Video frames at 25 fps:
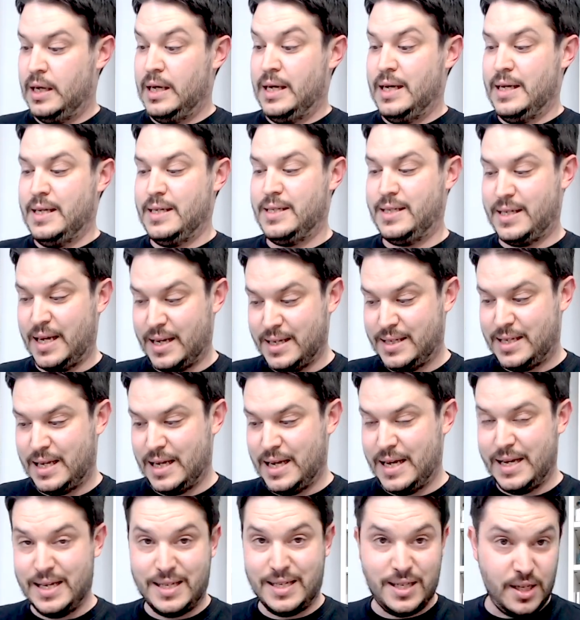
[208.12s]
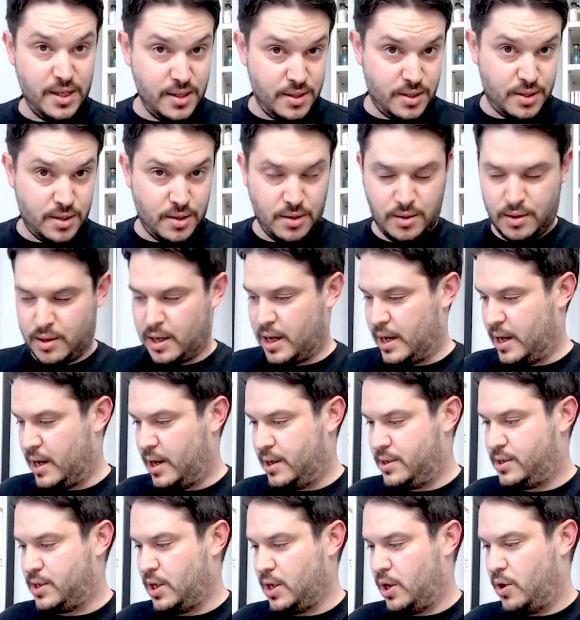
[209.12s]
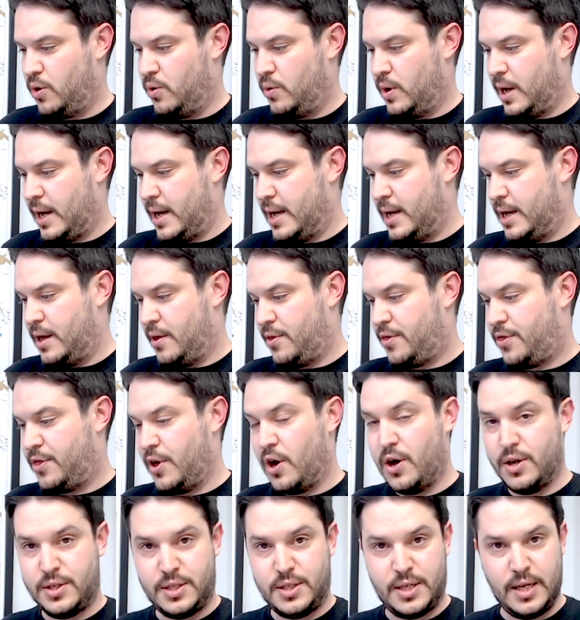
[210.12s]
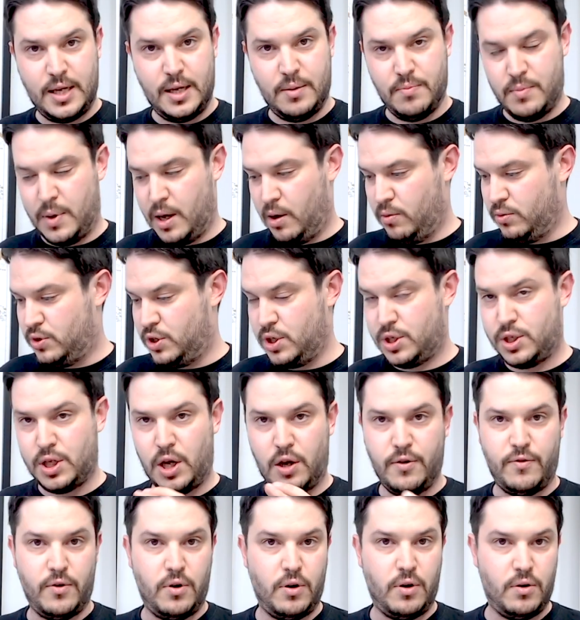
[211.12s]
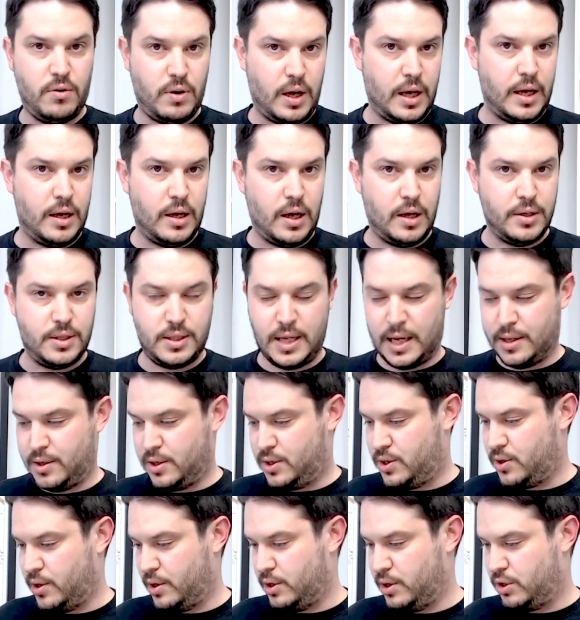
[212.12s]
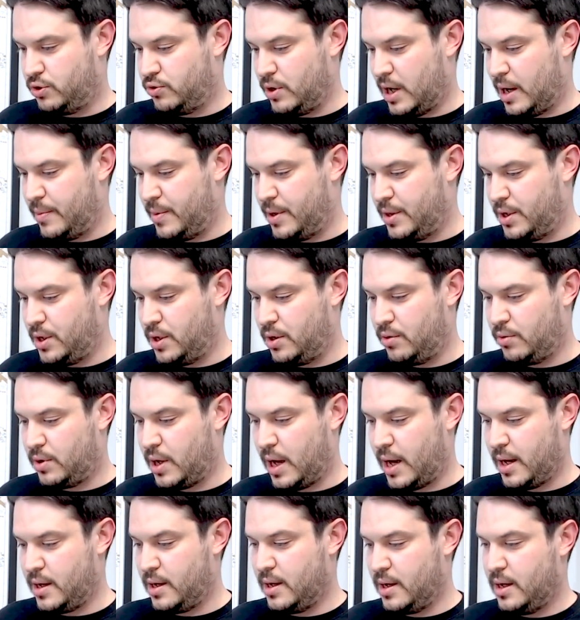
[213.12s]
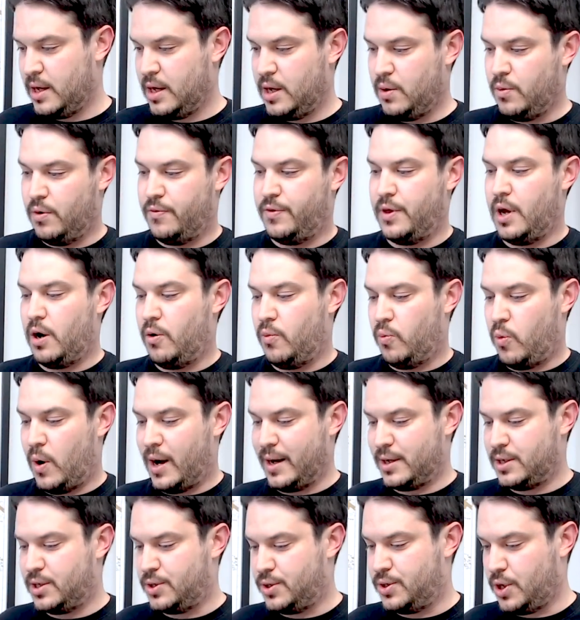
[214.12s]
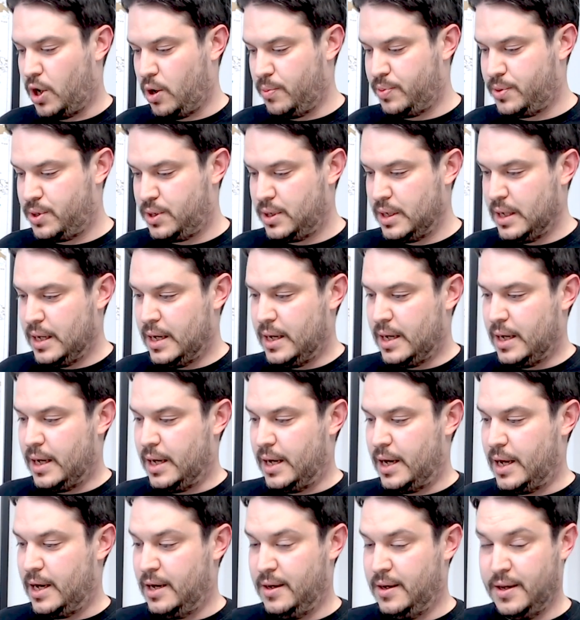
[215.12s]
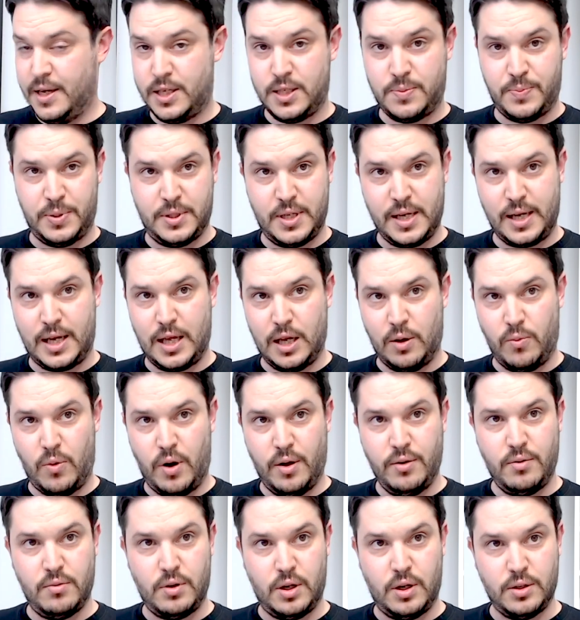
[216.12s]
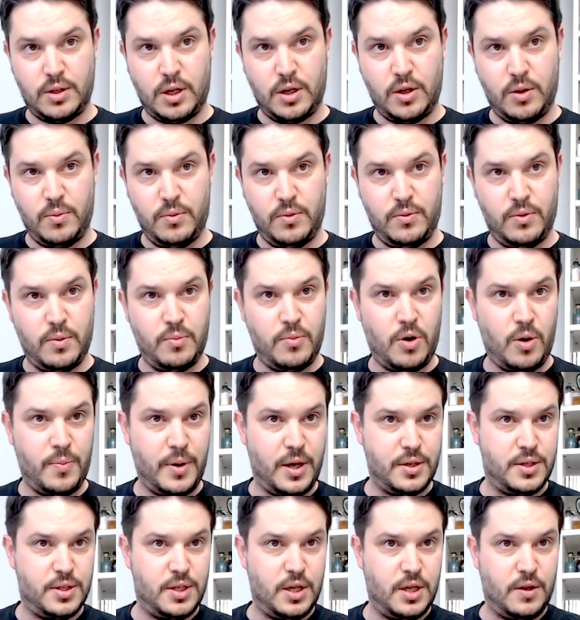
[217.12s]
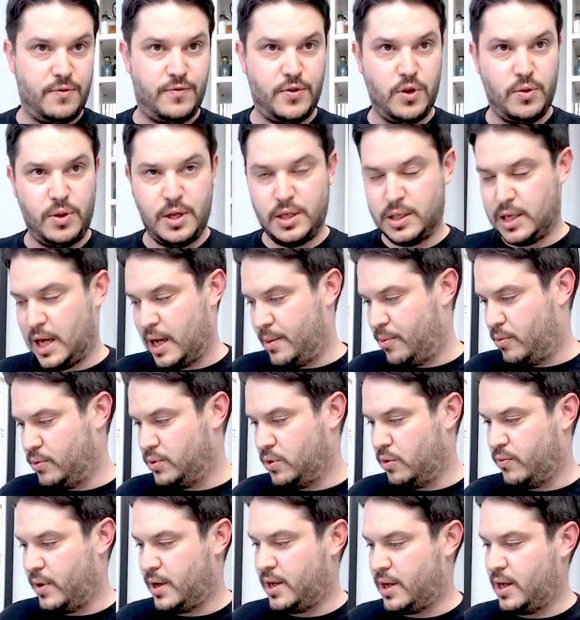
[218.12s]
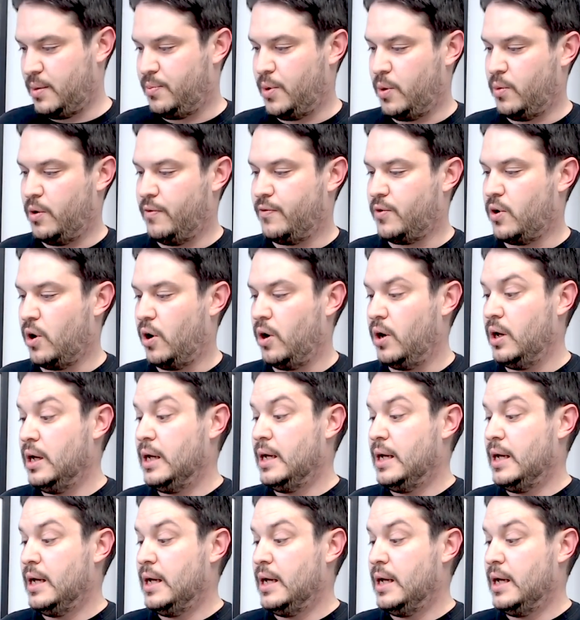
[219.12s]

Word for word: centilitres, uh, so a thirty mil, just over a, a standard size dram in the U K with the old wax tops. Uh, and in this particular one, I don't know, you might be able to see a few of these labels already, but we've got